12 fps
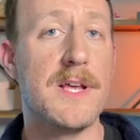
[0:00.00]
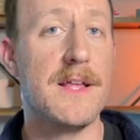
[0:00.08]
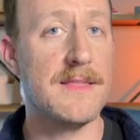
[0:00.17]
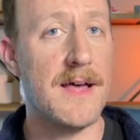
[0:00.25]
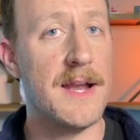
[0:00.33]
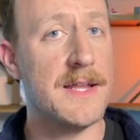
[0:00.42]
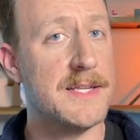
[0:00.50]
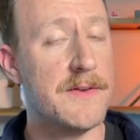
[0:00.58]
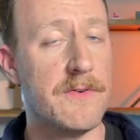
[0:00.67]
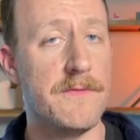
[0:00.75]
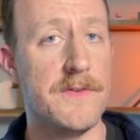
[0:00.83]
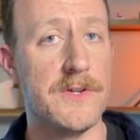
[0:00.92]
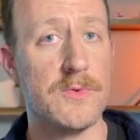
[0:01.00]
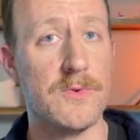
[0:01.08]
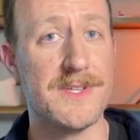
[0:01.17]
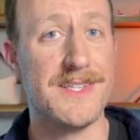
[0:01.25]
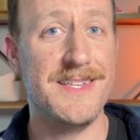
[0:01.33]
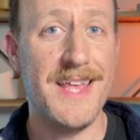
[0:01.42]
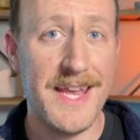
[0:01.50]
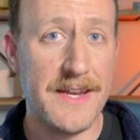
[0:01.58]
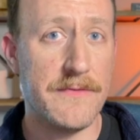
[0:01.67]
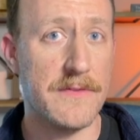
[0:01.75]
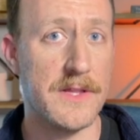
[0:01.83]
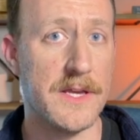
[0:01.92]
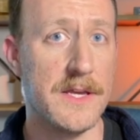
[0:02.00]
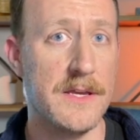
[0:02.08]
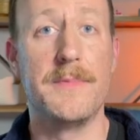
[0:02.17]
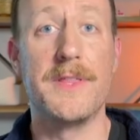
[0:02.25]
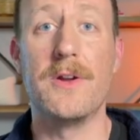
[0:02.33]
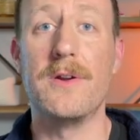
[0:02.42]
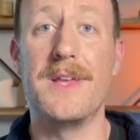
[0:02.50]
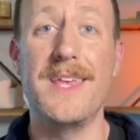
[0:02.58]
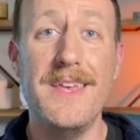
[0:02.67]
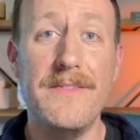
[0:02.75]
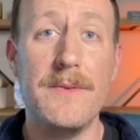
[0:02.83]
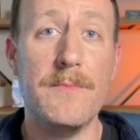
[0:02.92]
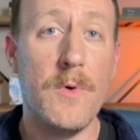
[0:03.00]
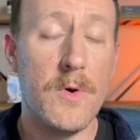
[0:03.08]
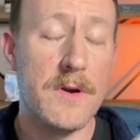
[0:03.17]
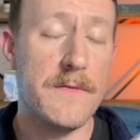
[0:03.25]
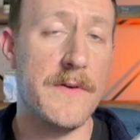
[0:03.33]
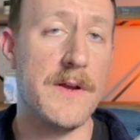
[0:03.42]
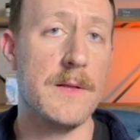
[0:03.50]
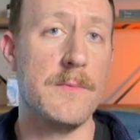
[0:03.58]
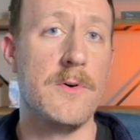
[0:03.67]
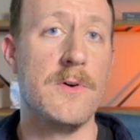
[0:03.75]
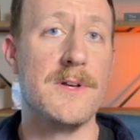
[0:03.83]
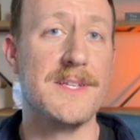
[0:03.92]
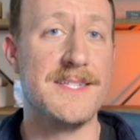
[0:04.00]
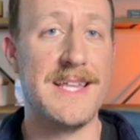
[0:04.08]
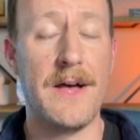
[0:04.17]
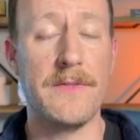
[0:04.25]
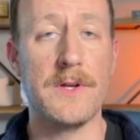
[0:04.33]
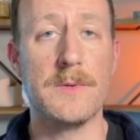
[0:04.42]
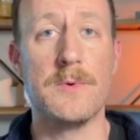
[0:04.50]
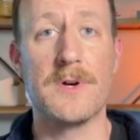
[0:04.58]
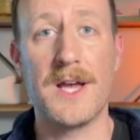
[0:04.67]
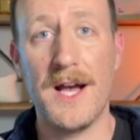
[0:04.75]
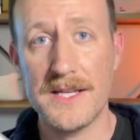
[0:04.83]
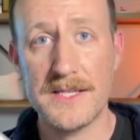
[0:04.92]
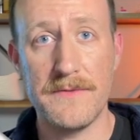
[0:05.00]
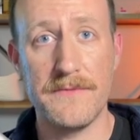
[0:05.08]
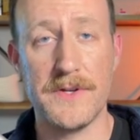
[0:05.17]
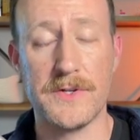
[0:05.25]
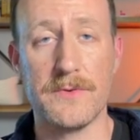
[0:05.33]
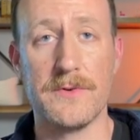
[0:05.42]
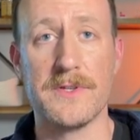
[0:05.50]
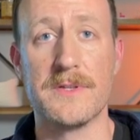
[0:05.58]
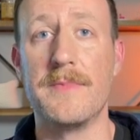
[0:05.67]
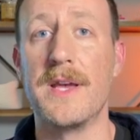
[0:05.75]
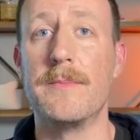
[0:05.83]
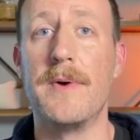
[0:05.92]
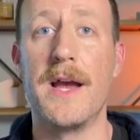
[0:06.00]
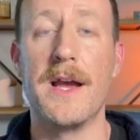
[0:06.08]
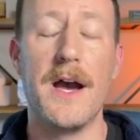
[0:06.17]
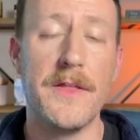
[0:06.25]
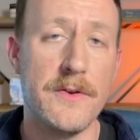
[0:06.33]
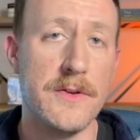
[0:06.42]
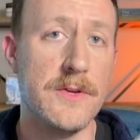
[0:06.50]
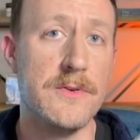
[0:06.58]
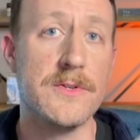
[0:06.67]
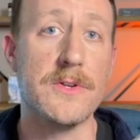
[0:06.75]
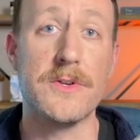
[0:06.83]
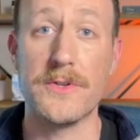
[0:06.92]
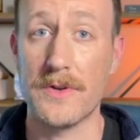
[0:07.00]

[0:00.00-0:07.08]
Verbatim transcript: a lot of different visuals natively, but there are even more available as downloadable custom visuals made by other users or